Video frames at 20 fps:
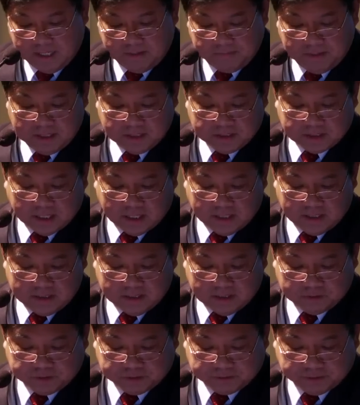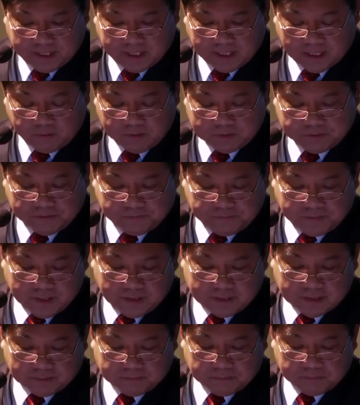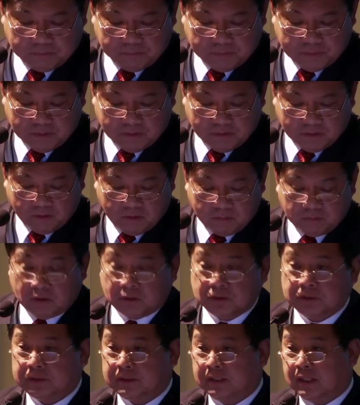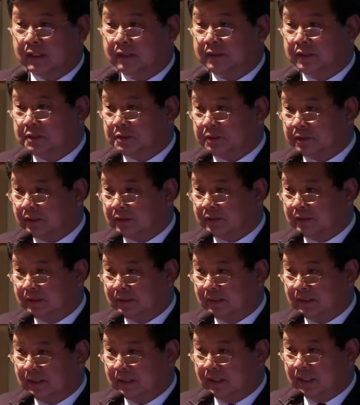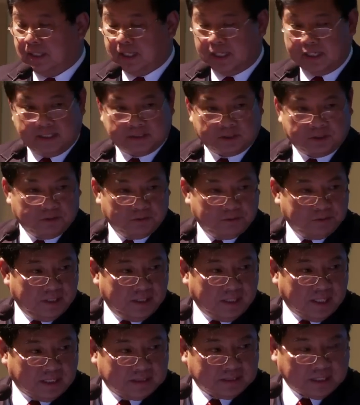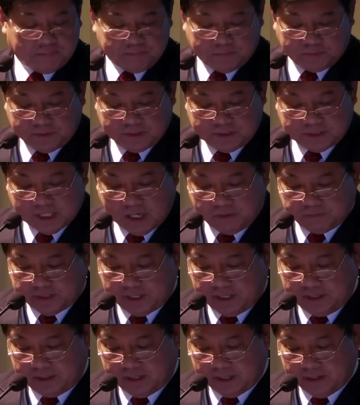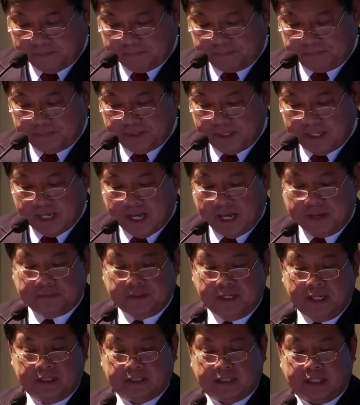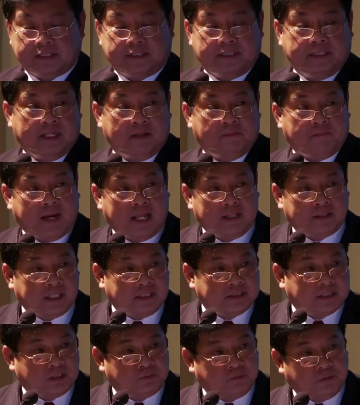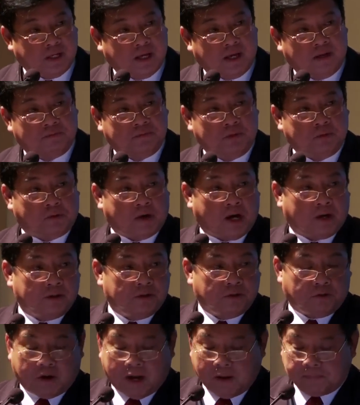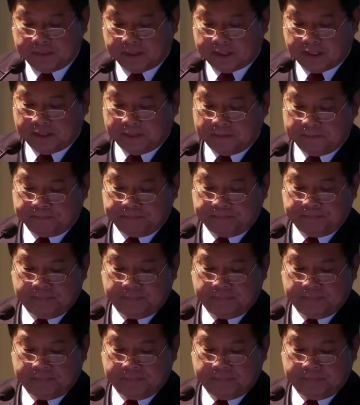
even in Australia, which we feel are almost desert, except for the south area, I think that's the advantage that we have geographically